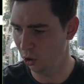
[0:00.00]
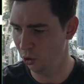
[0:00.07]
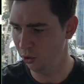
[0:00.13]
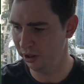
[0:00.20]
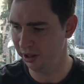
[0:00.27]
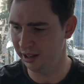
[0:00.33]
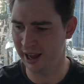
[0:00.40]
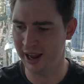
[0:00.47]

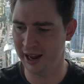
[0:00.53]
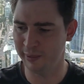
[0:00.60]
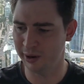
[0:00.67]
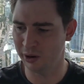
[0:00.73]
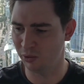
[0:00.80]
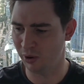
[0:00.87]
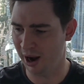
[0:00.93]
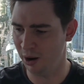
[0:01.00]
Only the game
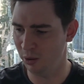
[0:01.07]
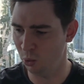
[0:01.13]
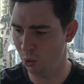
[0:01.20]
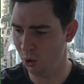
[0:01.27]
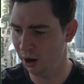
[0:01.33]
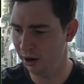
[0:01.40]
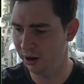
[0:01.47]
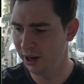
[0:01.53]
in round
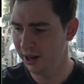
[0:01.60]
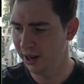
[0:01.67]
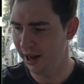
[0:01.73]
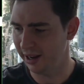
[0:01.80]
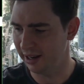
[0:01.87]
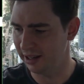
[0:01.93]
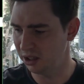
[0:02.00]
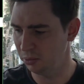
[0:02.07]
1
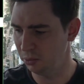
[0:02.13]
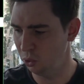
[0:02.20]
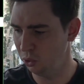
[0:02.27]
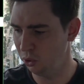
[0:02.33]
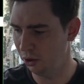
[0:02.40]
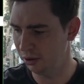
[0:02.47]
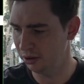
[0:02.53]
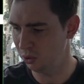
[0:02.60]
against the
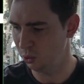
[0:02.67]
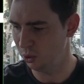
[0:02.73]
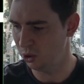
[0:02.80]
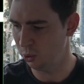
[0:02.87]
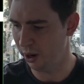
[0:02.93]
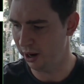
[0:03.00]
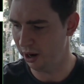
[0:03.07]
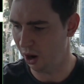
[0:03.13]
Bulldogs,
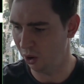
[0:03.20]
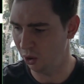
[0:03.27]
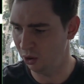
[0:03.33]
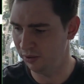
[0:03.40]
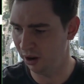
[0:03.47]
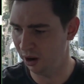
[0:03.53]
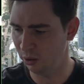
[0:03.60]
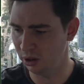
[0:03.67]
which went
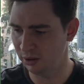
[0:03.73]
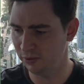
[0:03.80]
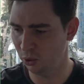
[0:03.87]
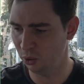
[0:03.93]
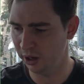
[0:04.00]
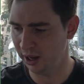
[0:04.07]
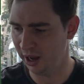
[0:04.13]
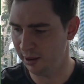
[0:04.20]
over with
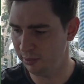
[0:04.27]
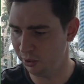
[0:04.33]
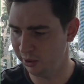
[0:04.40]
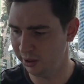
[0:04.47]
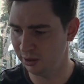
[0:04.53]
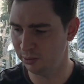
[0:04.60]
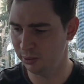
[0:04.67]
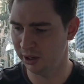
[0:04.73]
48
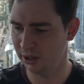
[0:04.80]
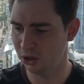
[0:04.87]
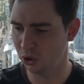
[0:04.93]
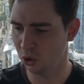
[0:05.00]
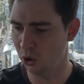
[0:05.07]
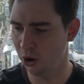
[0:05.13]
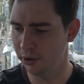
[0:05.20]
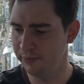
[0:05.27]
points being
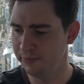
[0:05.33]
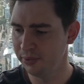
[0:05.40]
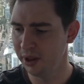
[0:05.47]
scored.